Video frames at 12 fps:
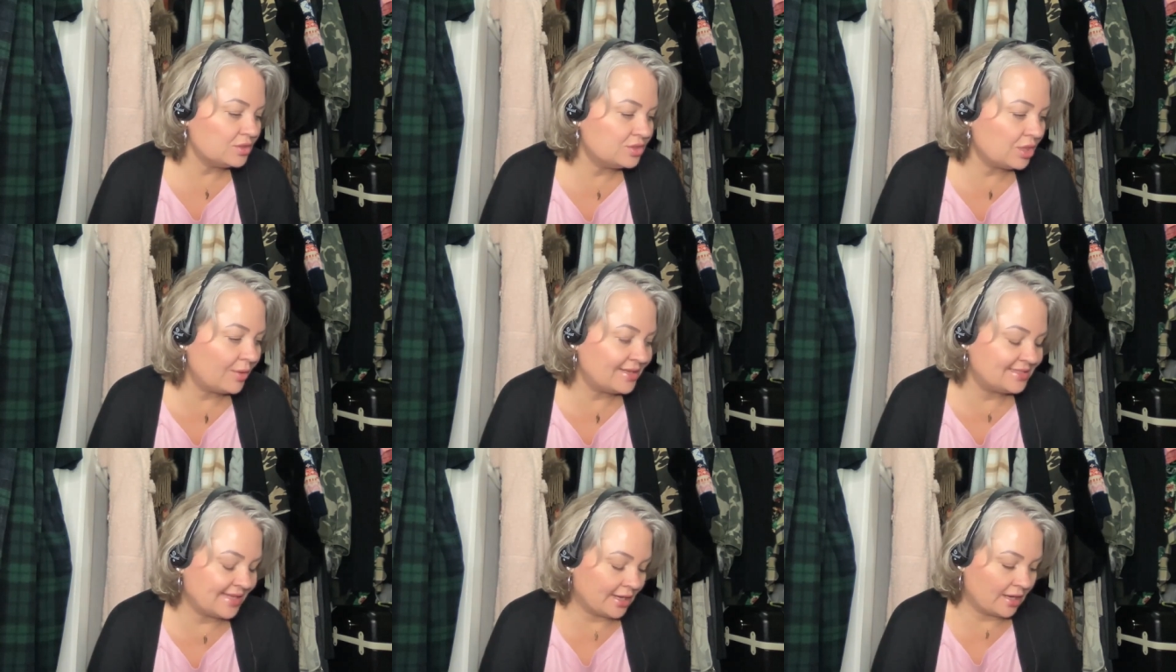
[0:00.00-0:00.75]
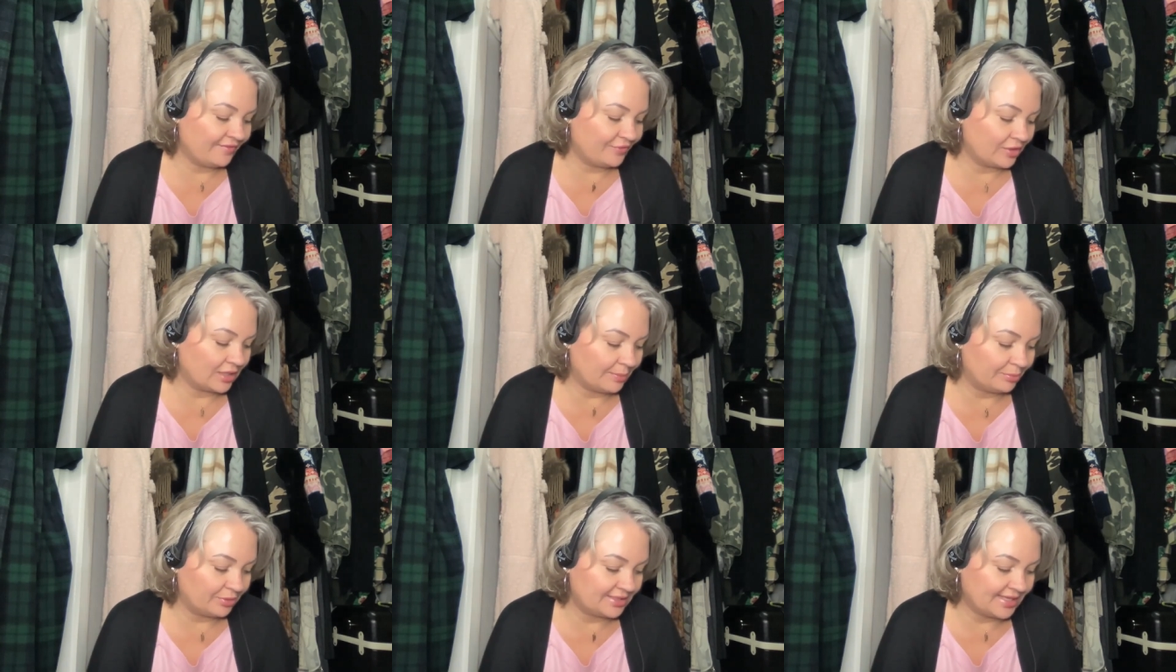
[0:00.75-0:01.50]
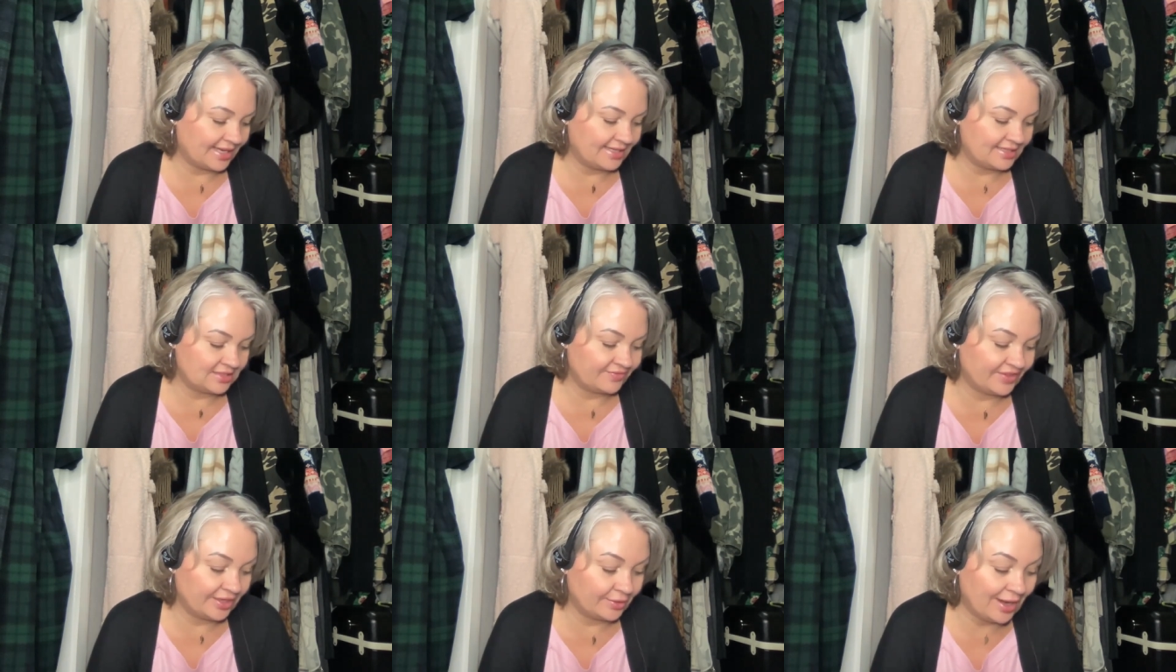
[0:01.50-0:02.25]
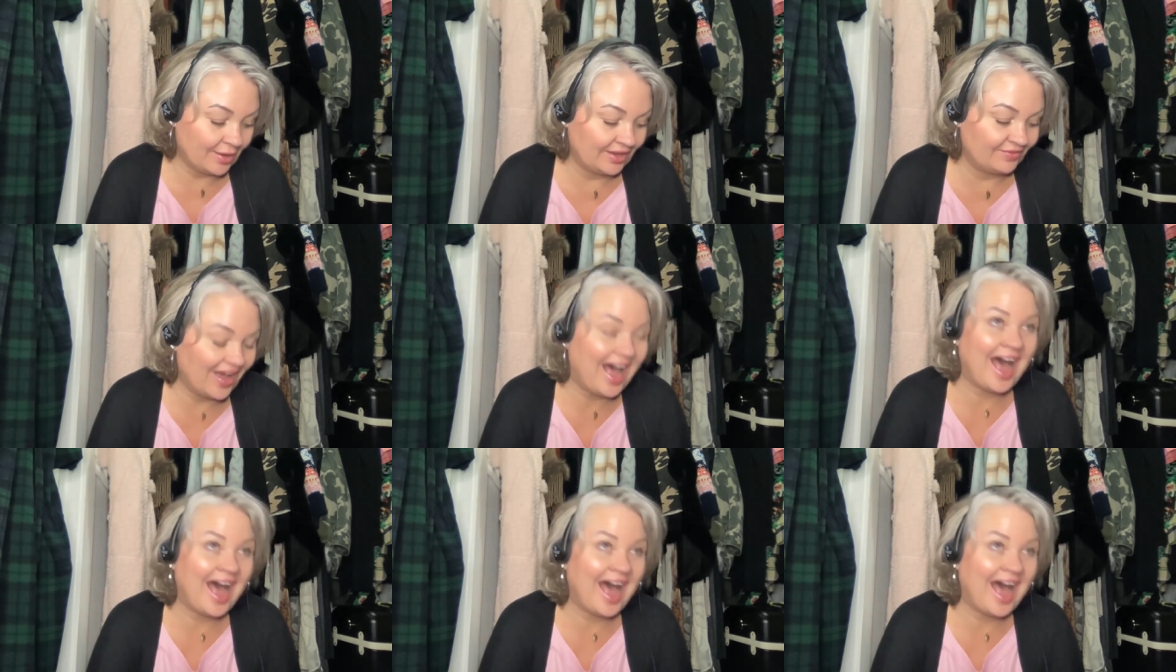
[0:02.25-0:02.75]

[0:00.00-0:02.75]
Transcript: So I sat on it for a couple of days to figure out if